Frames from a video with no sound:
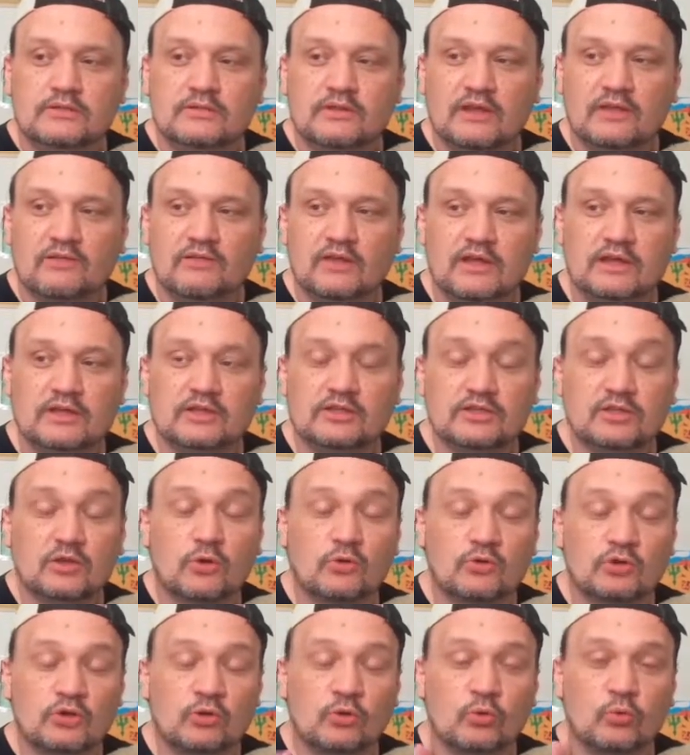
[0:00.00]
that I think is
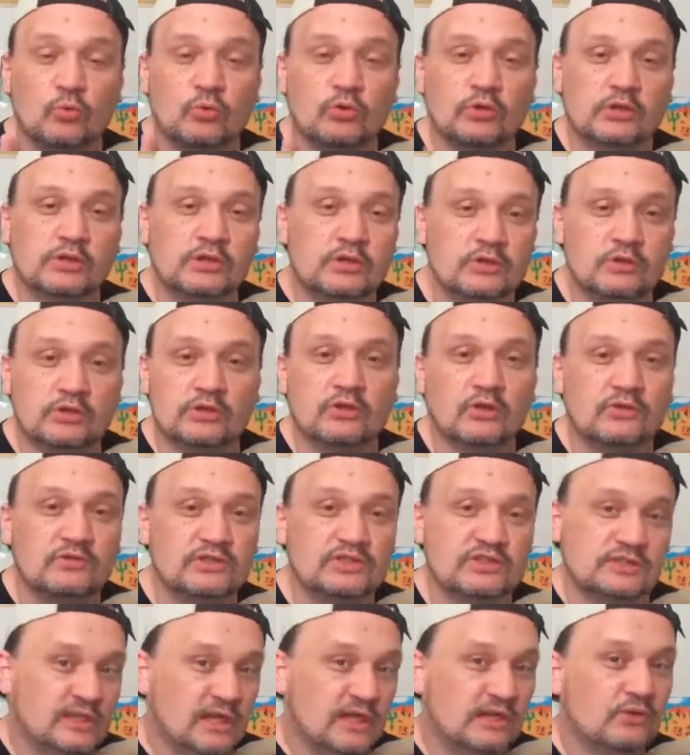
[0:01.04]
going to go really good on
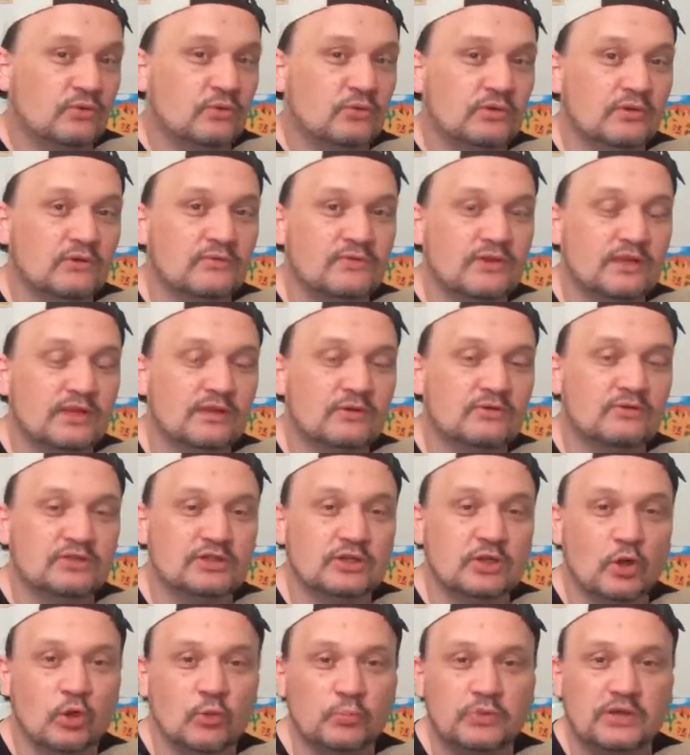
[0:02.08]
this channel and everything else.
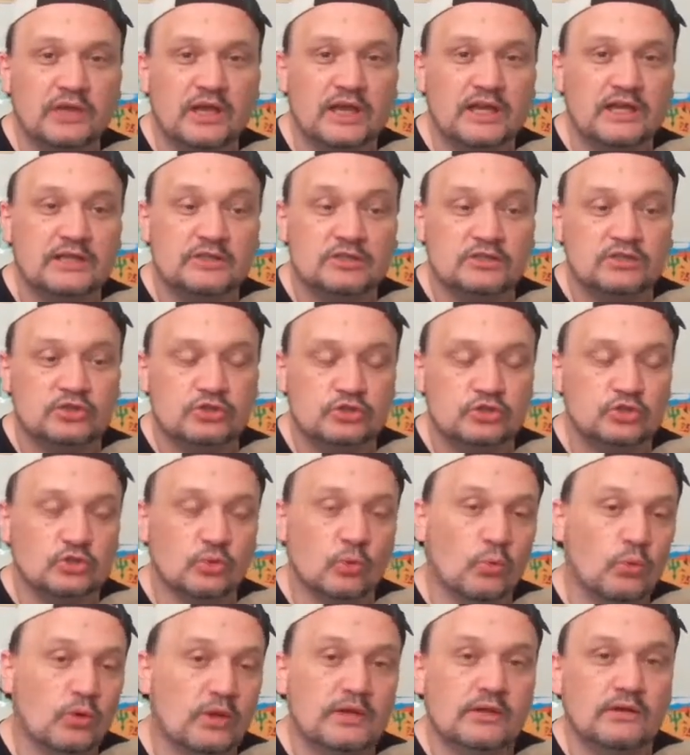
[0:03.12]
And I hope you guys
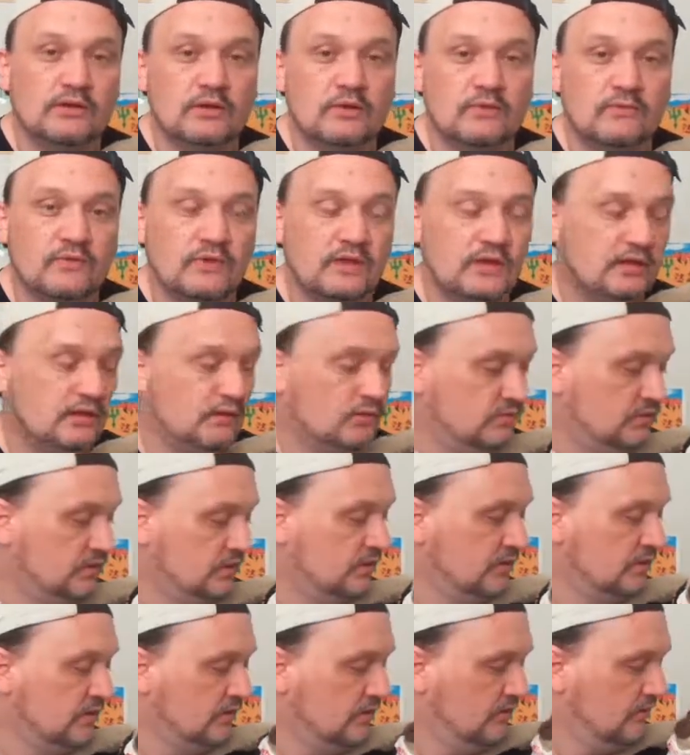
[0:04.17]
enjoy it and everything else.
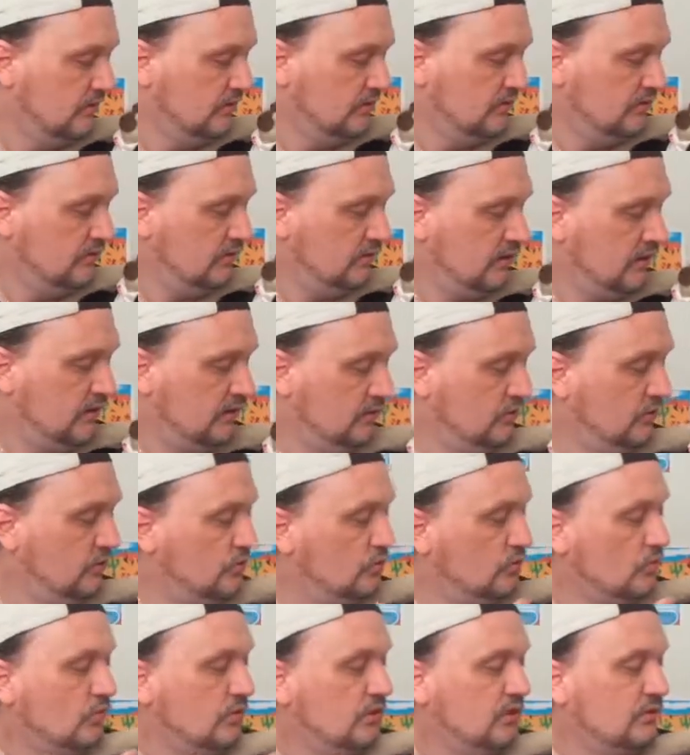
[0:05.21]
You
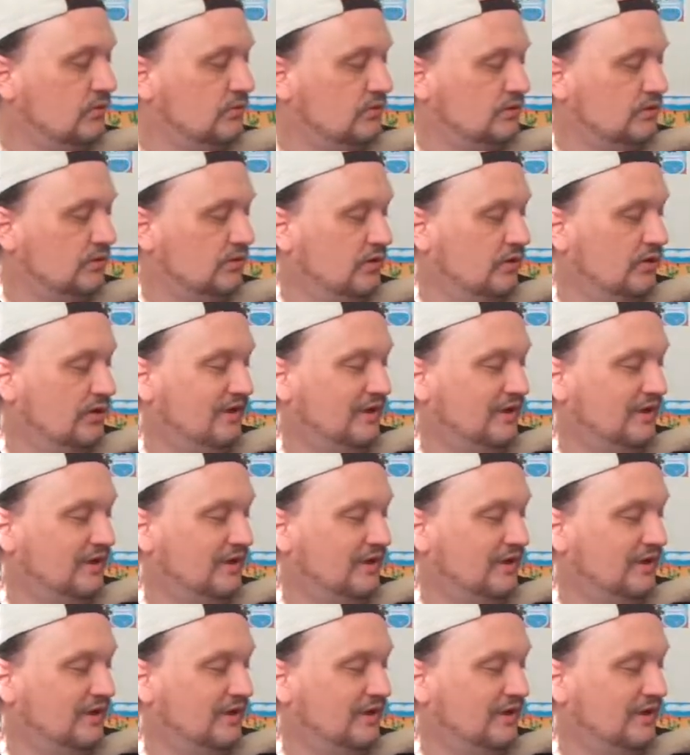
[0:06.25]
enjoy it, don't you?